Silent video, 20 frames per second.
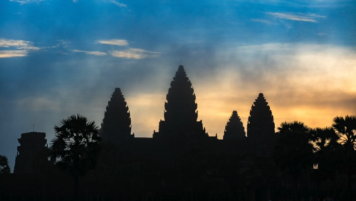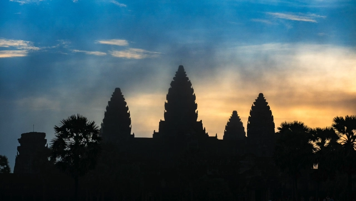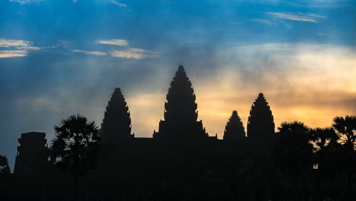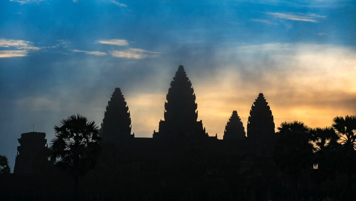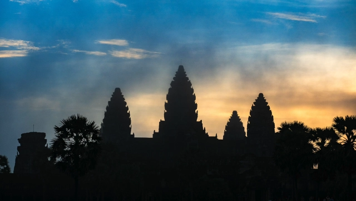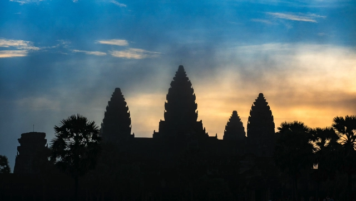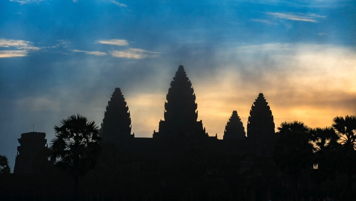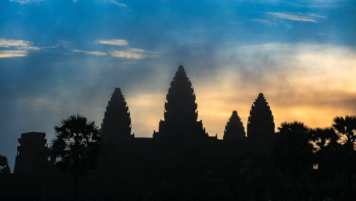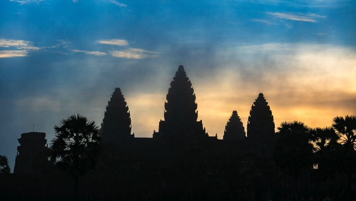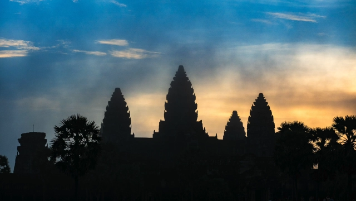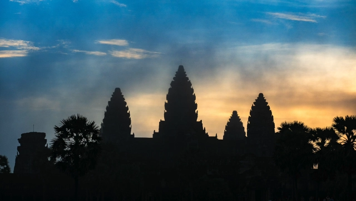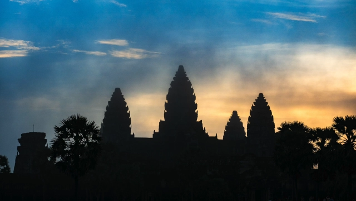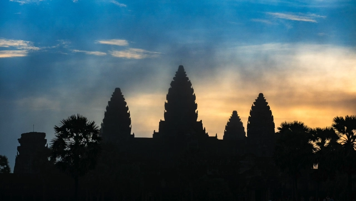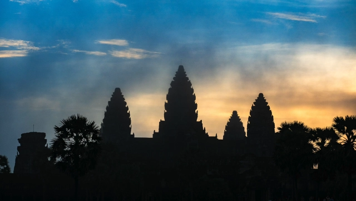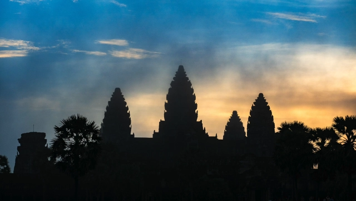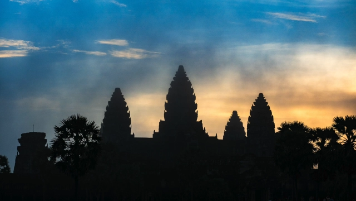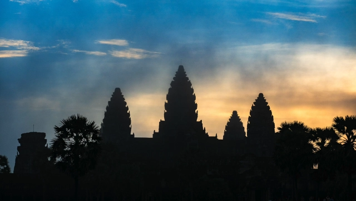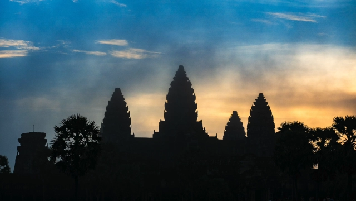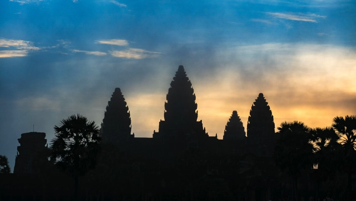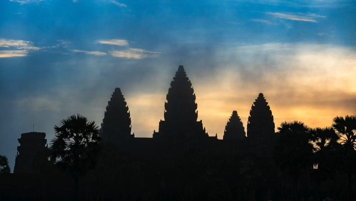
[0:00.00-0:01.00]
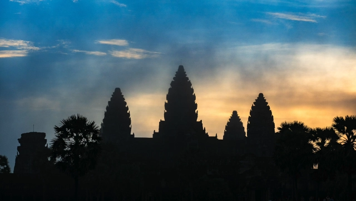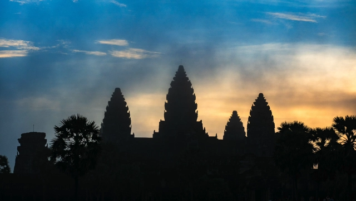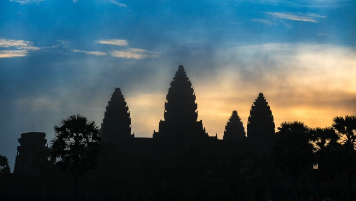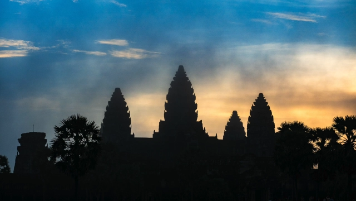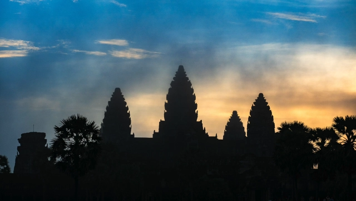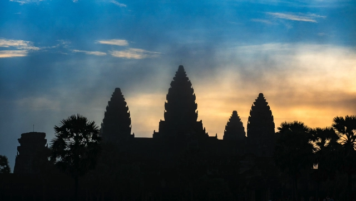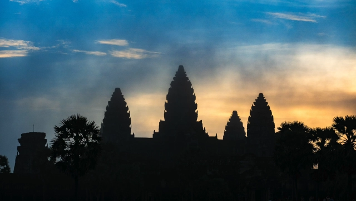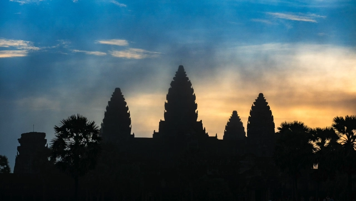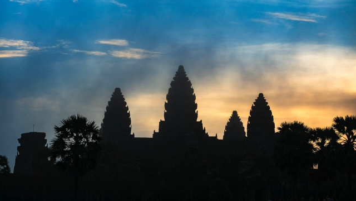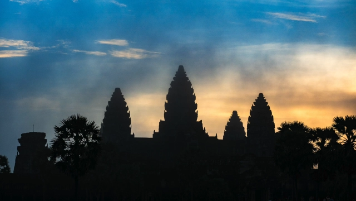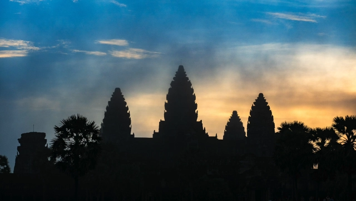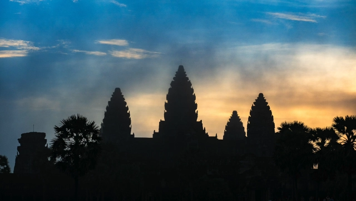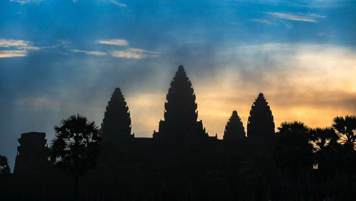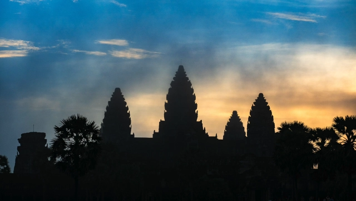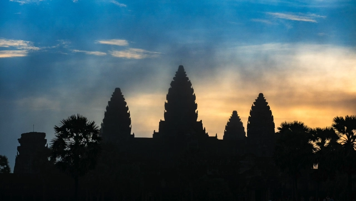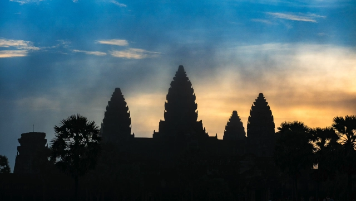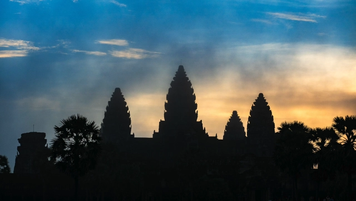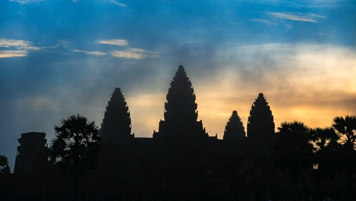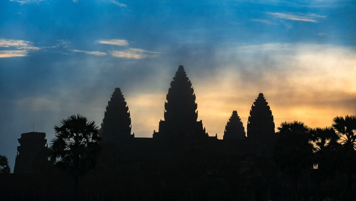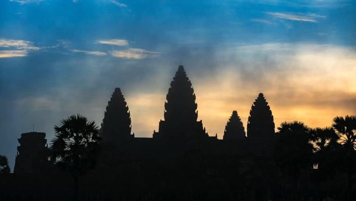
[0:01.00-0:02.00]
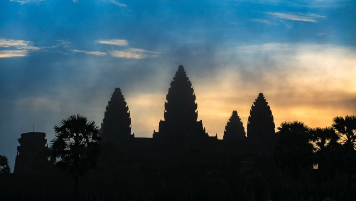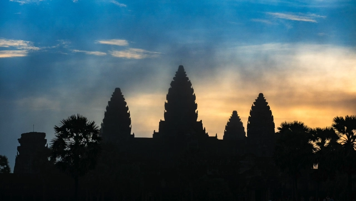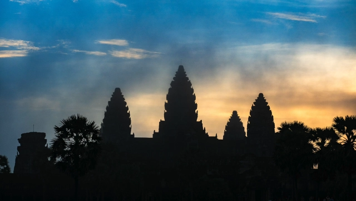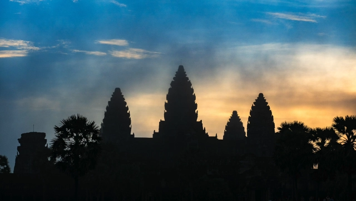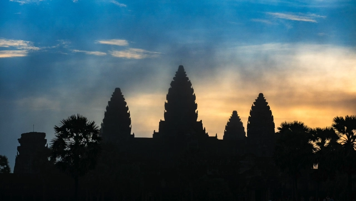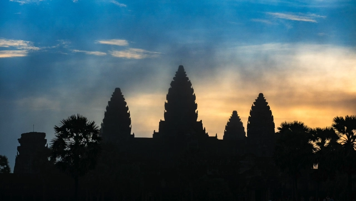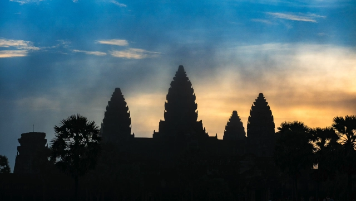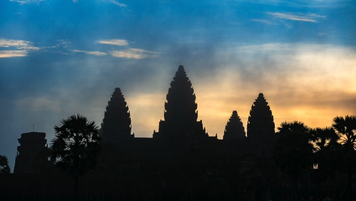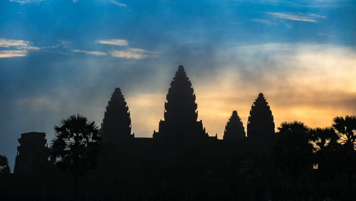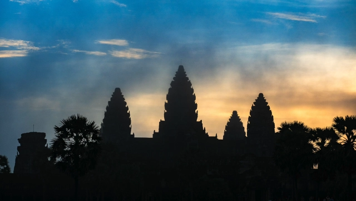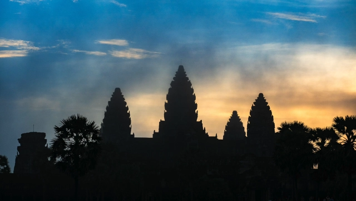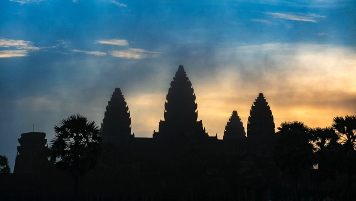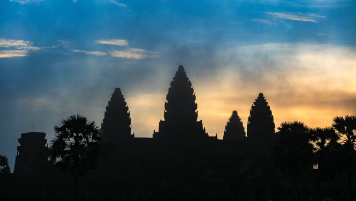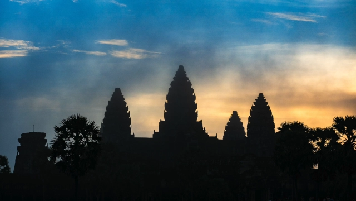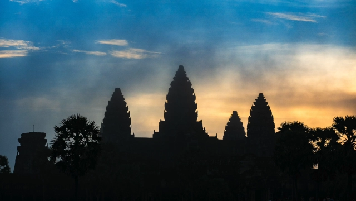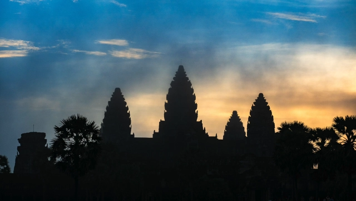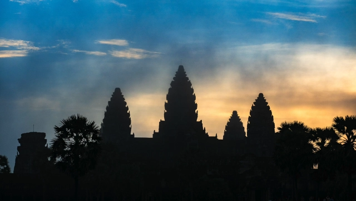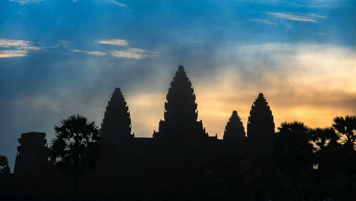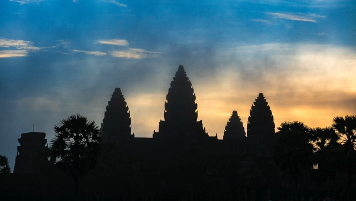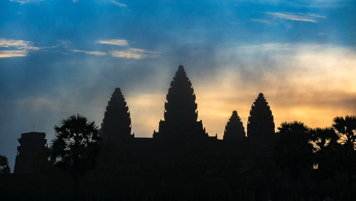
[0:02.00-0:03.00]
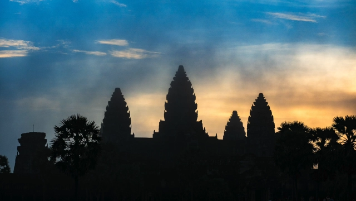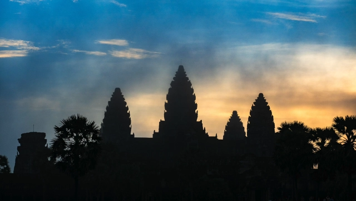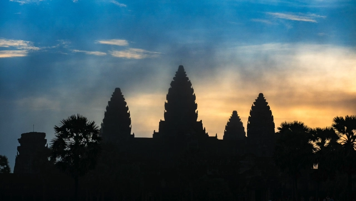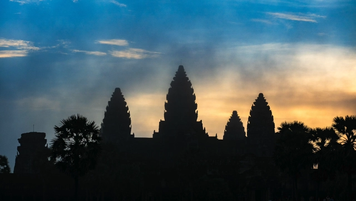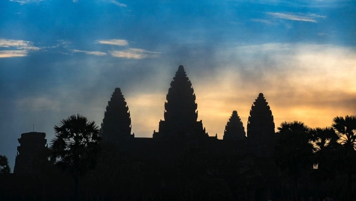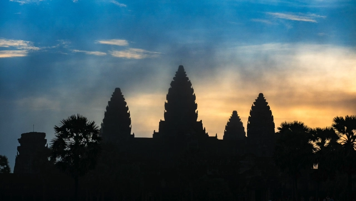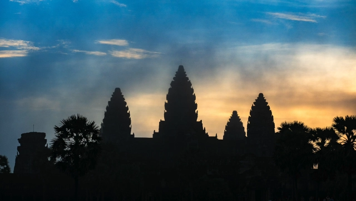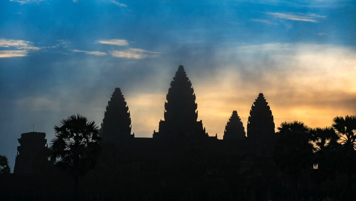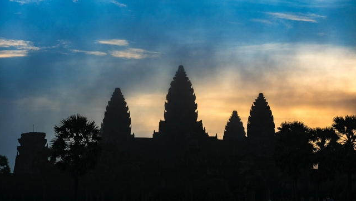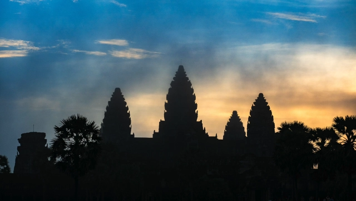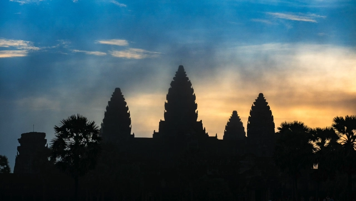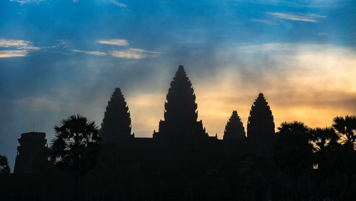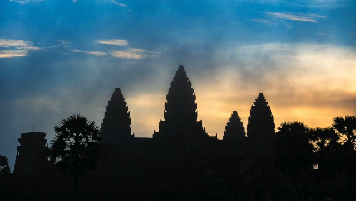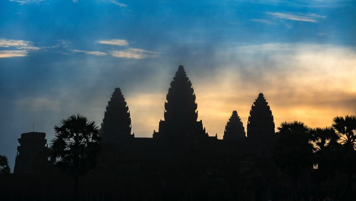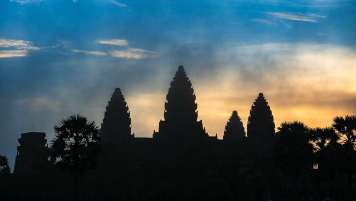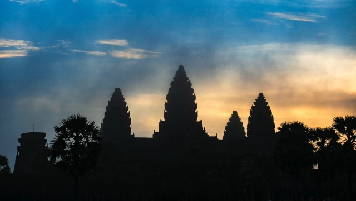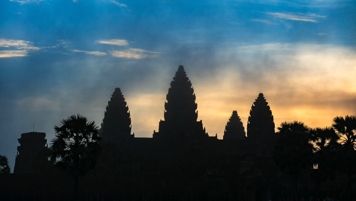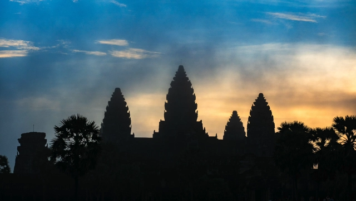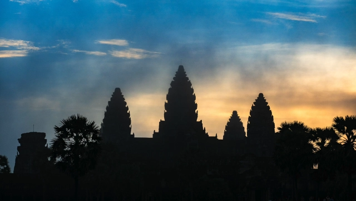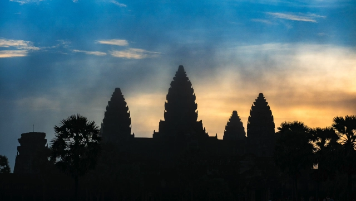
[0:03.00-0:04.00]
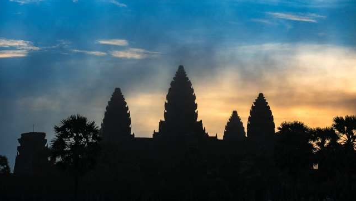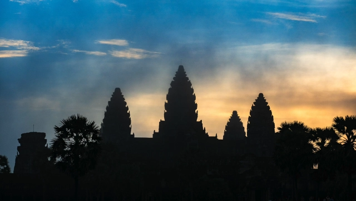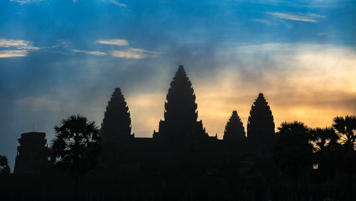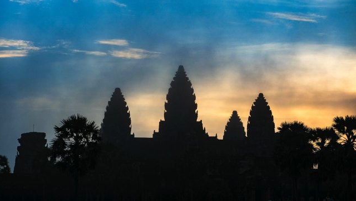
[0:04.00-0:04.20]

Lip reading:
(no speaker visible)